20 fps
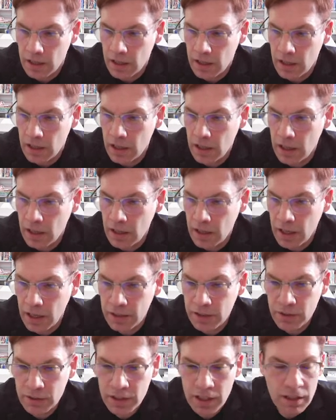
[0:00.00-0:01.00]
I
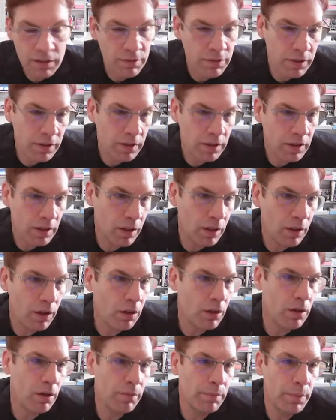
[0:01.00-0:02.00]
don't have a
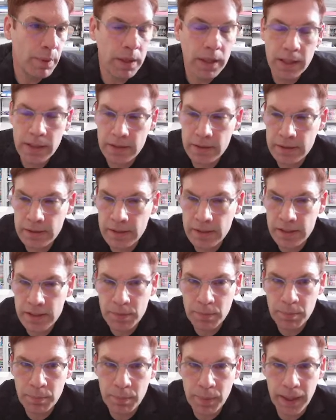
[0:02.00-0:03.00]
clock on, but I
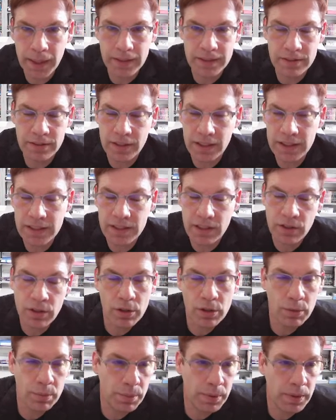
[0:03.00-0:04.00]
suspect, at least I
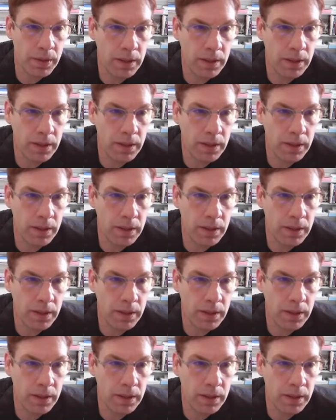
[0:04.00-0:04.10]
hope,